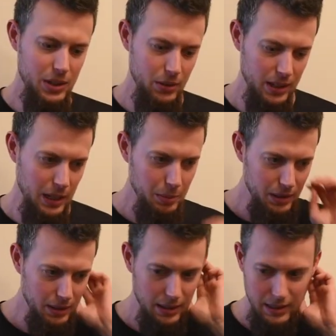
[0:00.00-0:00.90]
do a
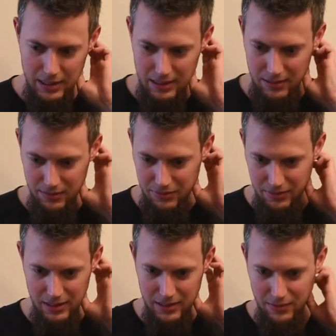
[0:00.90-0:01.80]
couple of
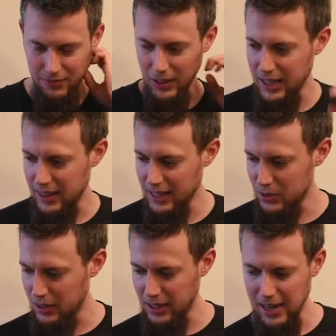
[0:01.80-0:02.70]
funky things
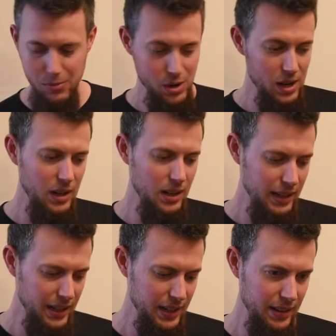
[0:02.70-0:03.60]
with the camera
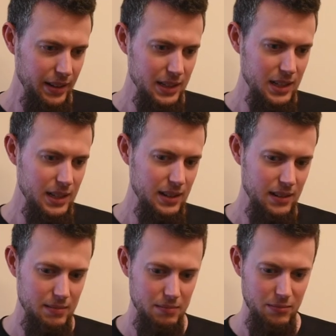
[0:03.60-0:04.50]
here in the next
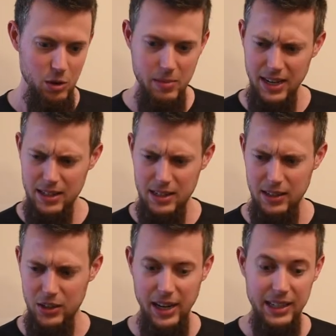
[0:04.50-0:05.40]
few minutes
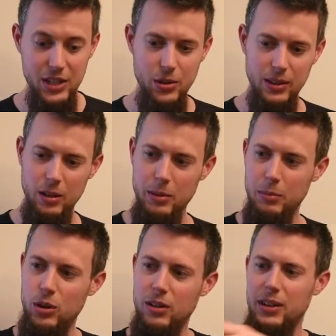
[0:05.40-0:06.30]
and try and get you a little bit
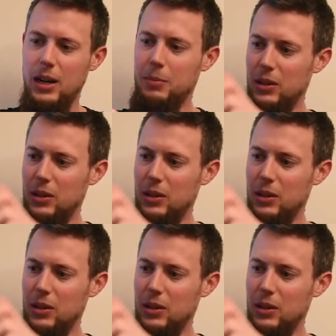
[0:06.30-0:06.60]
more of an up